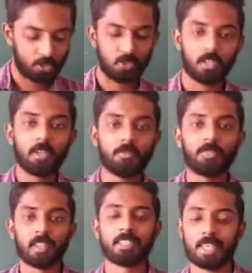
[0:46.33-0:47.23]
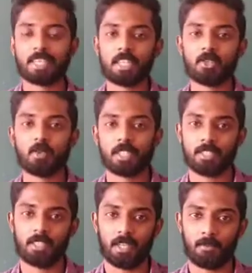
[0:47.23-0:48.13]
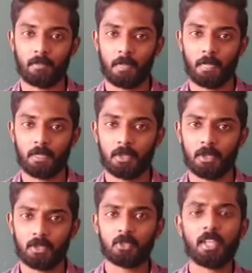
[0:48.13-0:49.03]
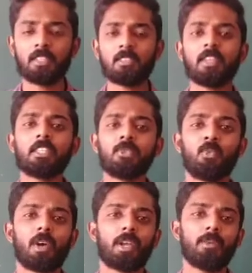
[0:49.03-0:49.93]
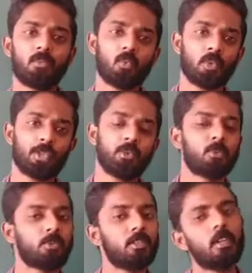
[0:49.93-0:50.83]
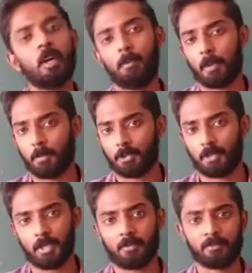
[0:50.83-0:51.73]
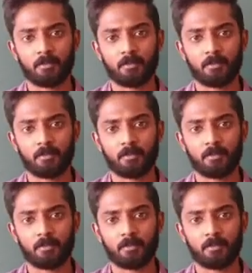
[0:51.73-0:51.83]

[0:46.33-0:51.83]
to the sentence which is there. So that is the reason why we use preposition.